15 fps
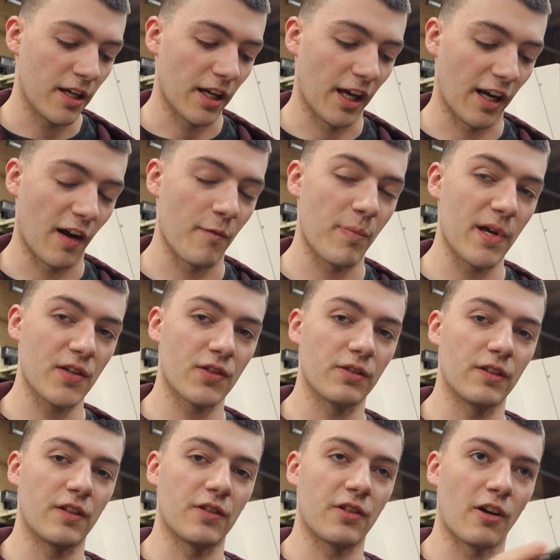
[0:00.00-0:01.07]
And I've
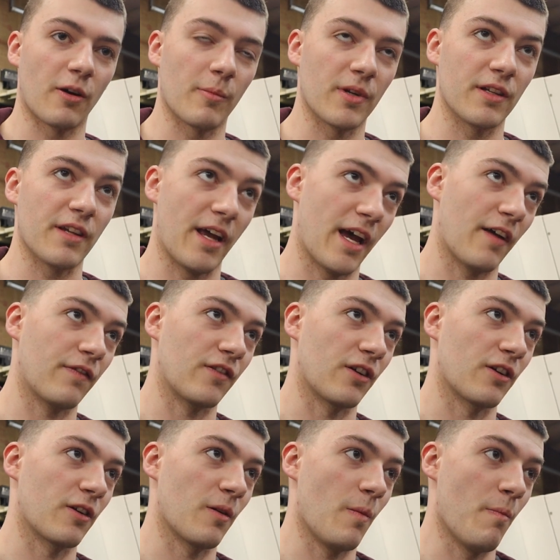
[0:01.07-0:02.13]
basically determined
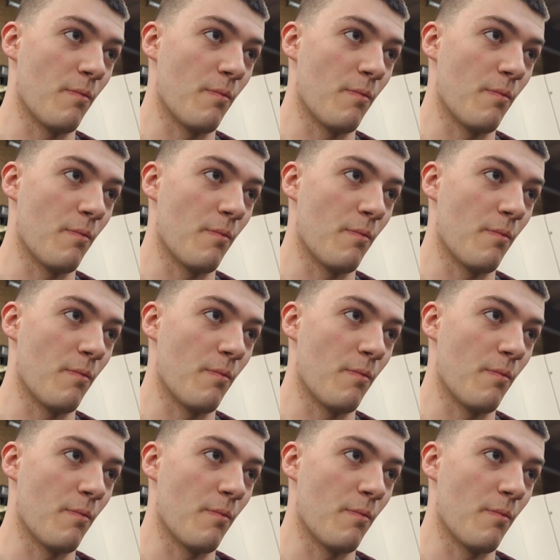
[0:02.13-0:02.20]
after